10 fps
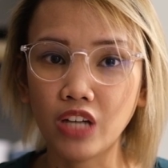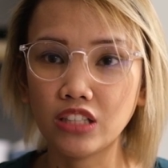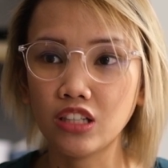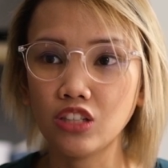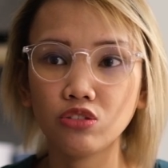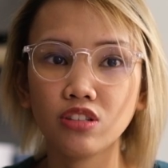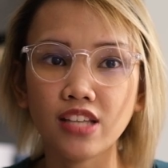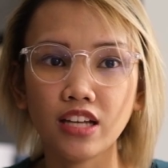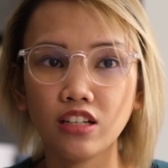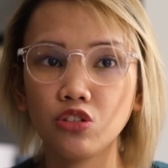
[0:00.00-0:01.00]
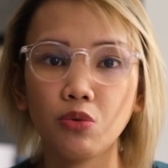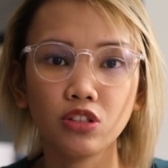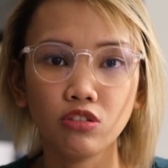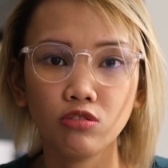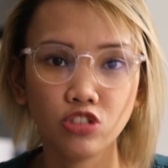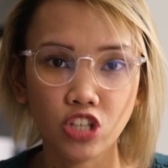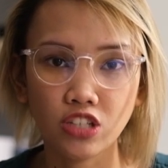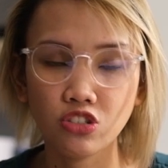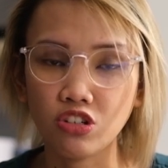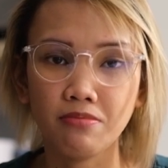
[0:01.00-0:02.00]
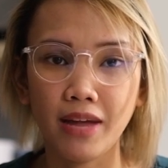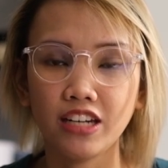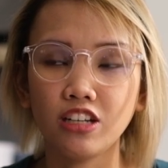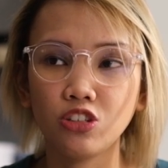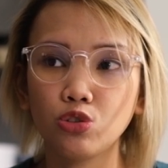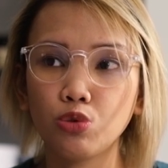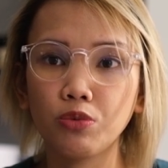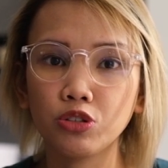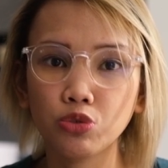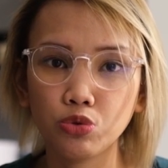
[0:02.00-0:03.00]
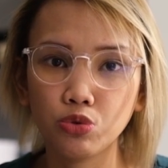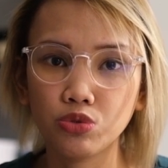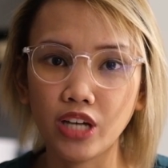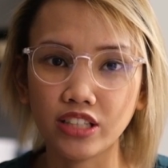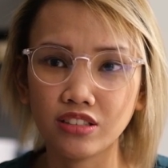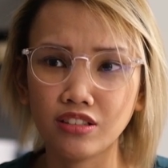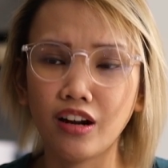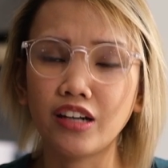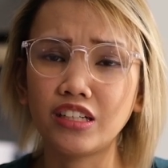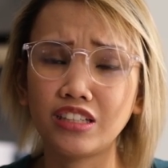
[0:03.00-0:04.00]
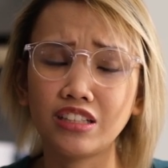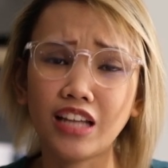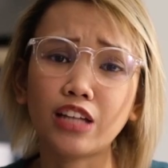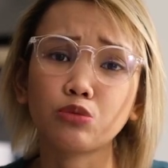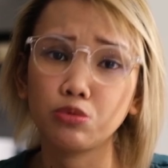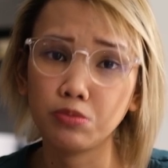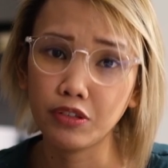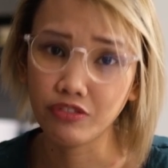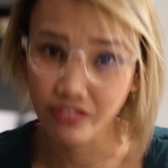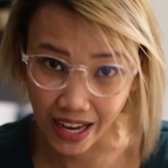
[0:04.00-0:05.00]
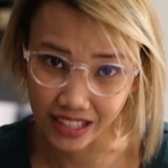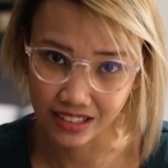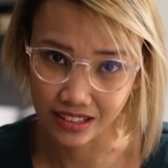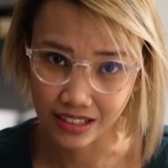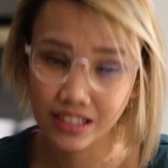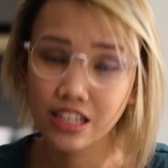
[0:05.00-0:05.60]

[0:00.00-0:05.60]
and then you decided you wanted to change your mind and you don't want to do the itinerary, then that would be fine.